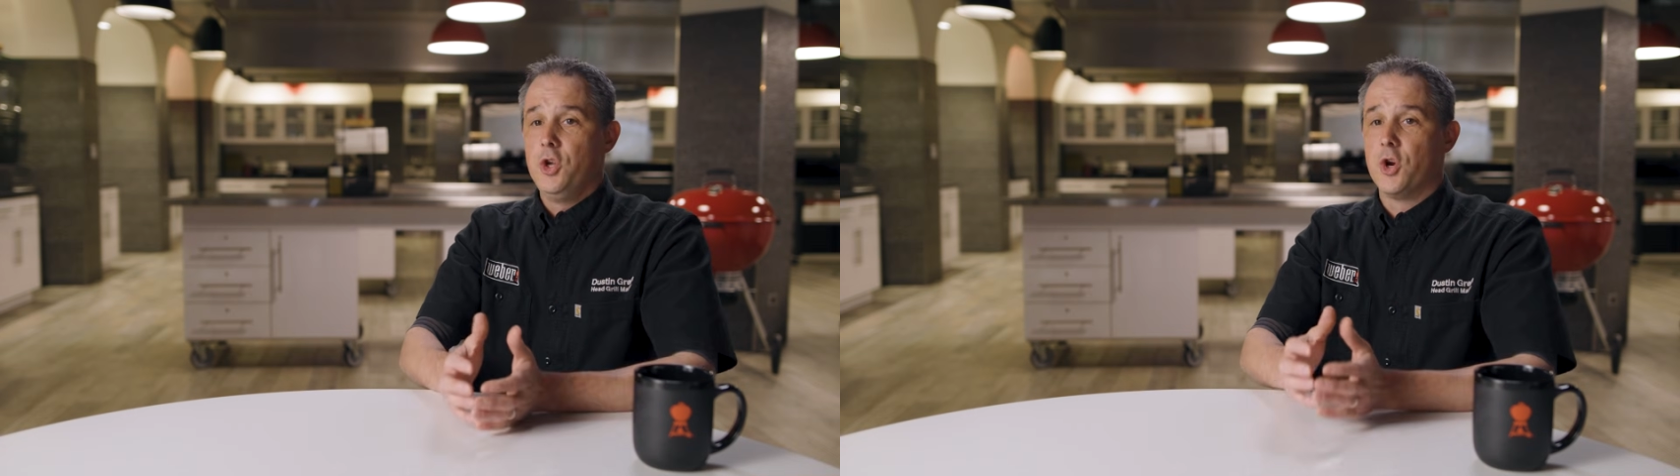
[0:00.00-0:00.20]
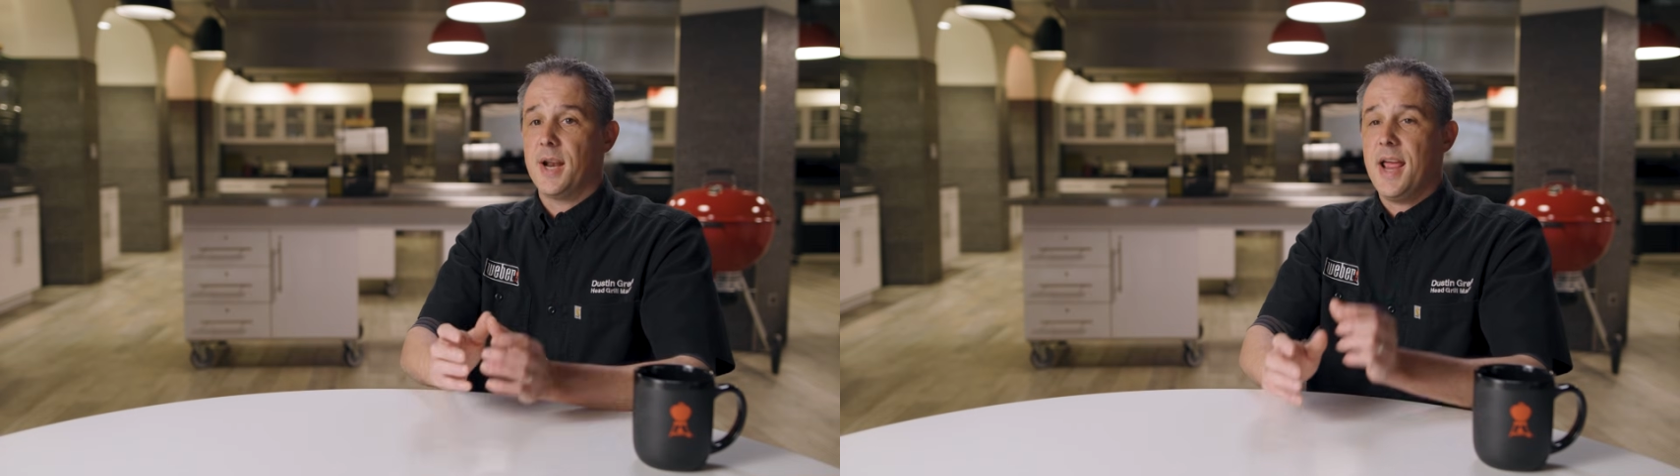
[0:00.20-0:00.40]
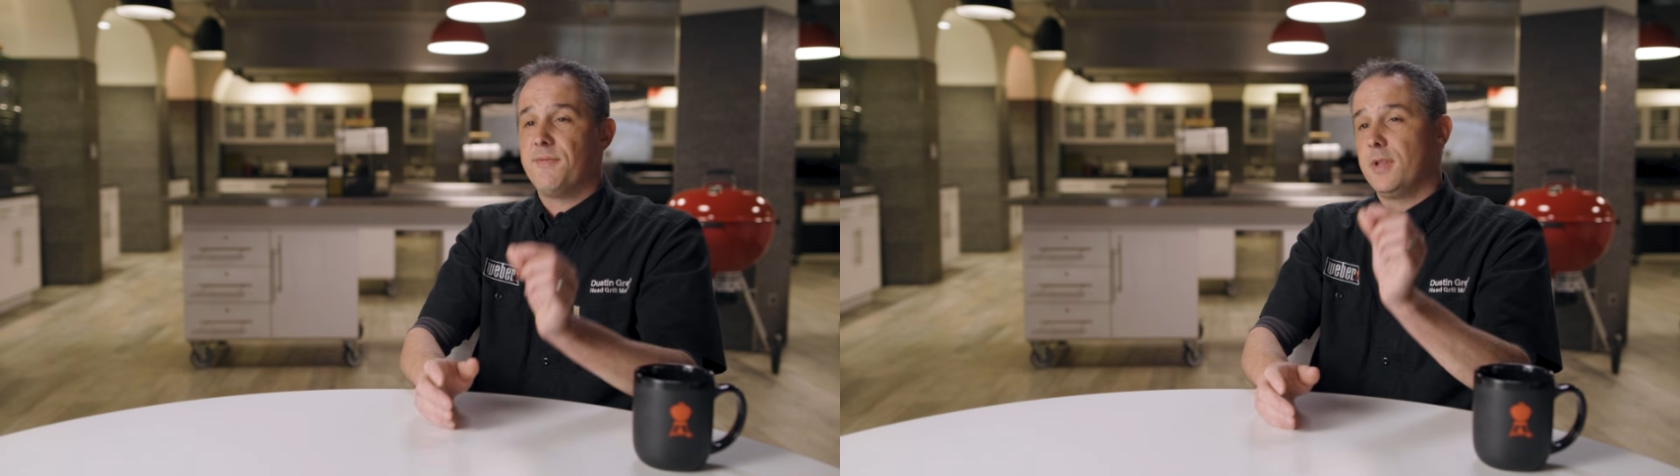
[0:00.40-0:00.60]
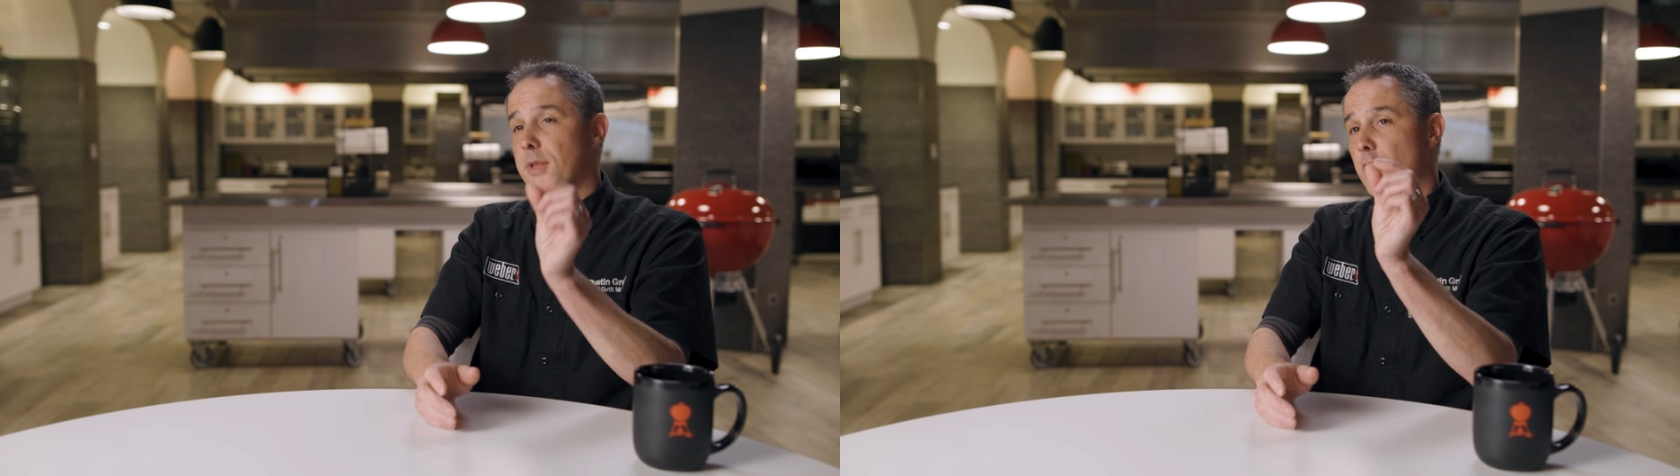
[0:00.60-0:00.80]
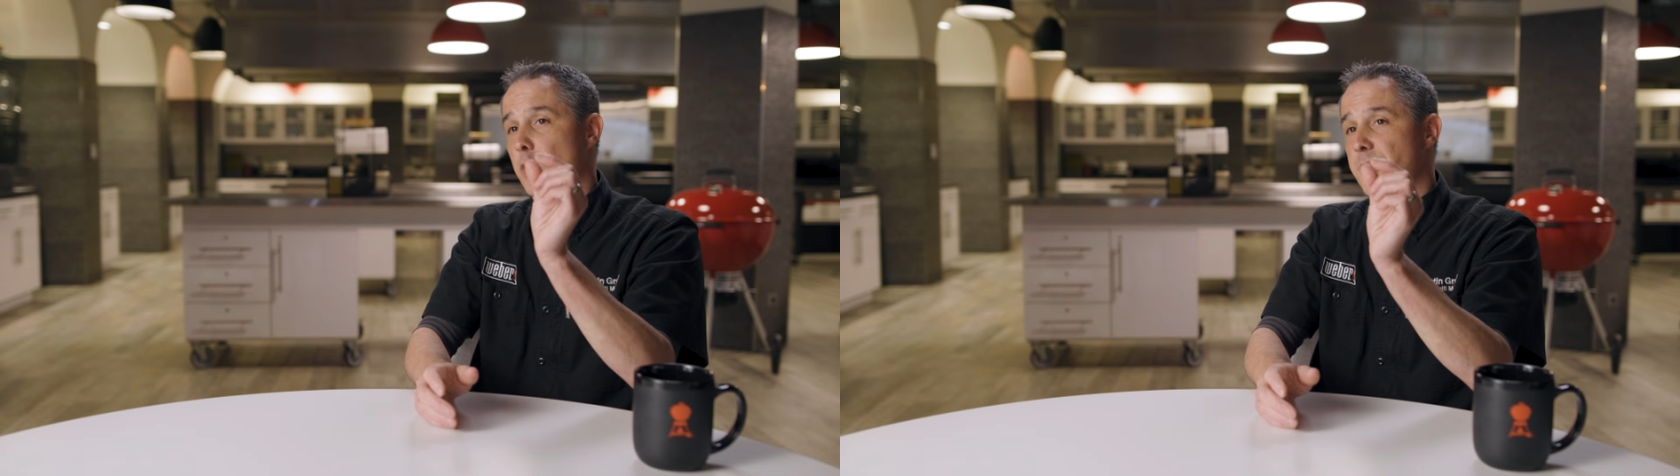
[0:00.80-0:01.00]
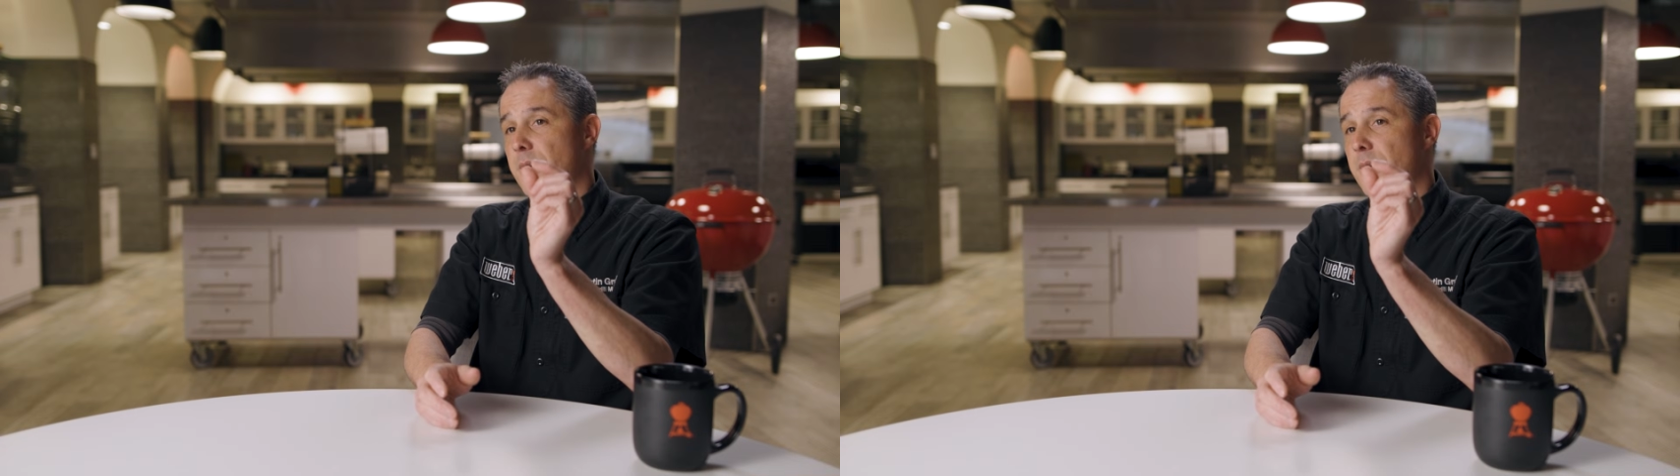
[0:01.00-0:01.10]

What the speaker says: You're gonna have a little bit